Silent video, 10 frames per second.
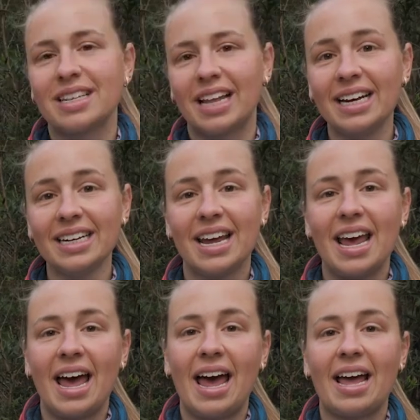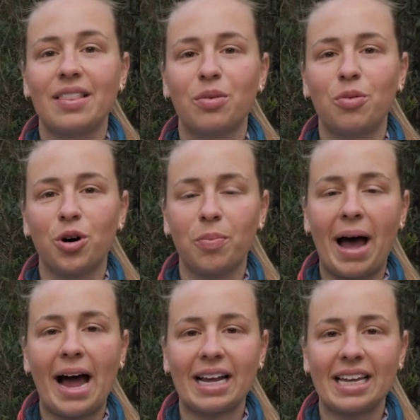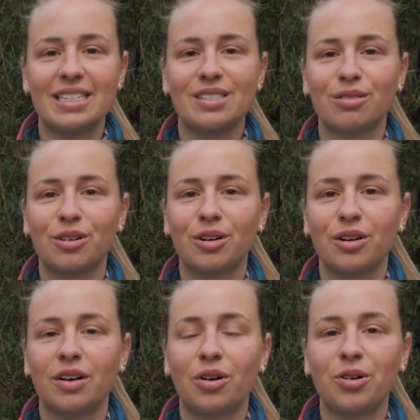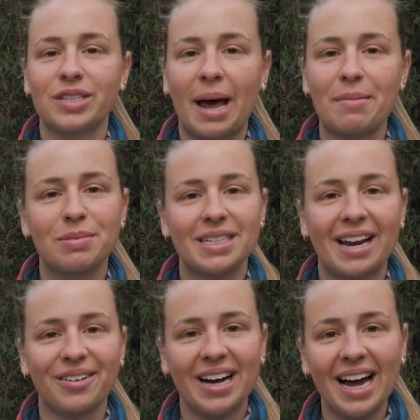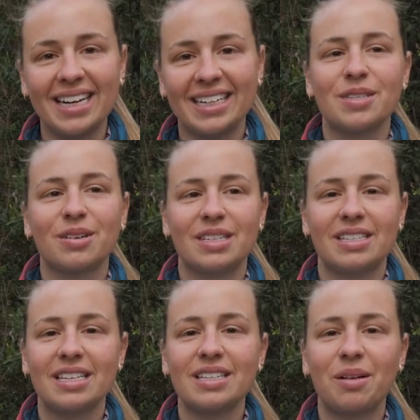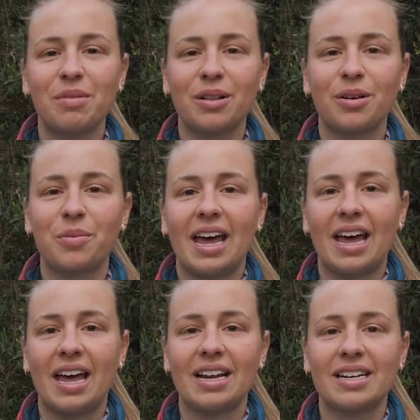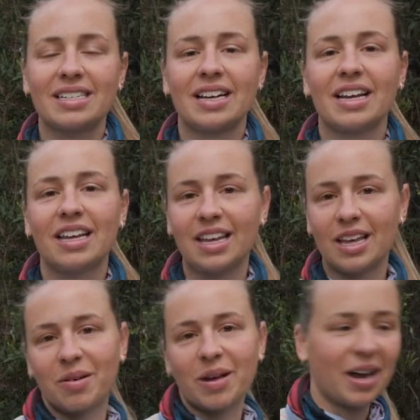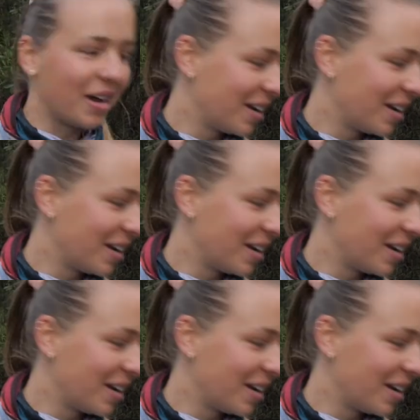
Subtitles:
Glen, and the walk back is through Halls Gap's Botanical Garden. So it's a 6-kilometre loop, and here we go.